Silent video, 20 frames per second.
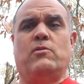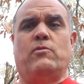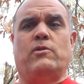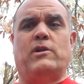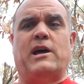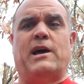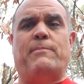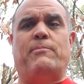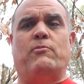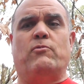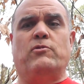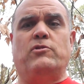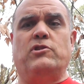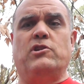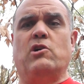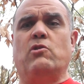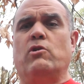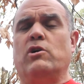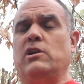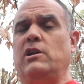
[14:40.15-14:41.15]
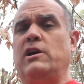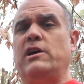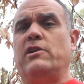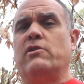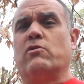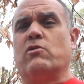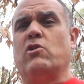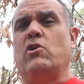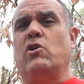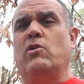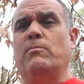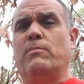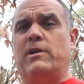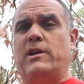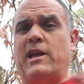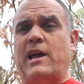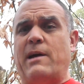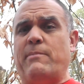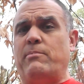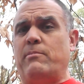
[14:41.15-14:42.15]
what happened with Noah later on, but
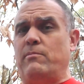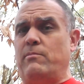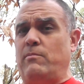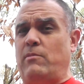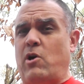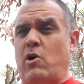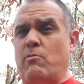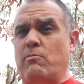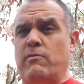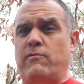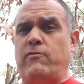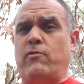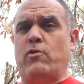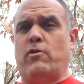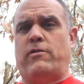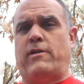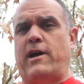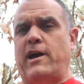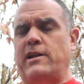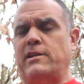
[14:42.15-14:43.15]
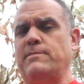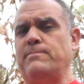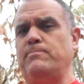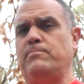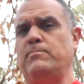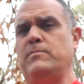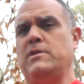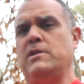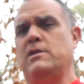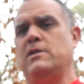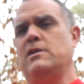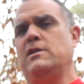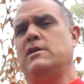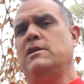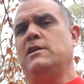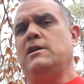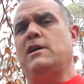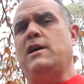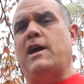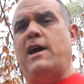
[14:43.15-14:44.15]
it happened long before that.
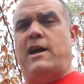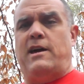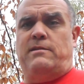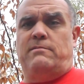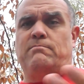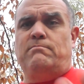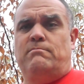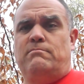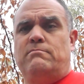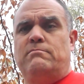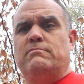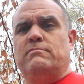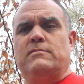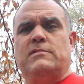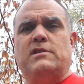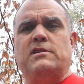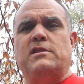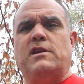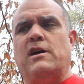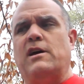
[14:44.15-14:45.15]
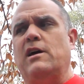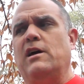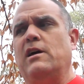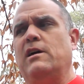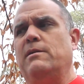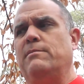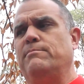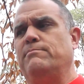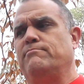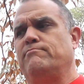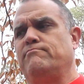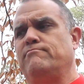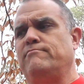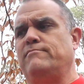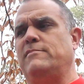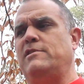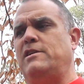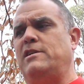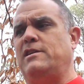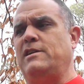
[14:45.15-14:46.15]
And
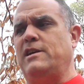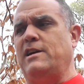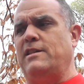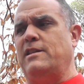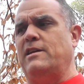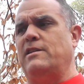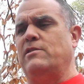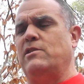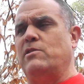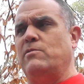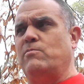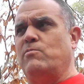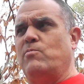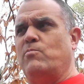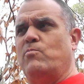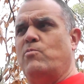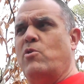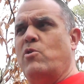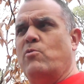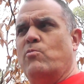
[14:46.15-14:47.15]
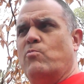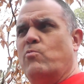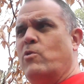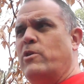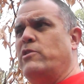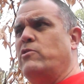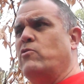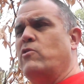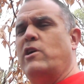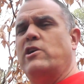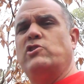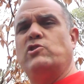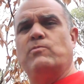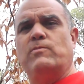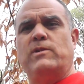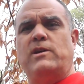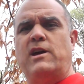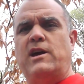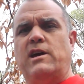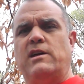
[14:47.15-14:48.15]
then the recreation
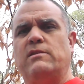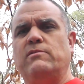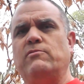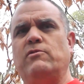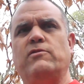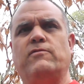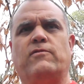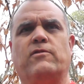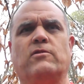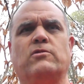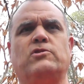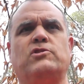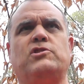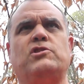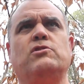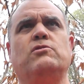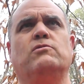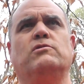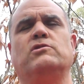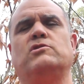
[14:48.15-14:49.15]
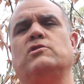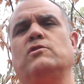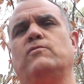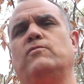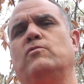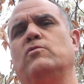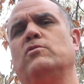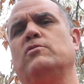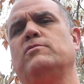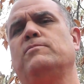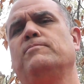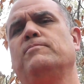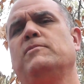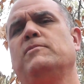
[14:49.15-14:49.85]
began with verse 2 and so forth.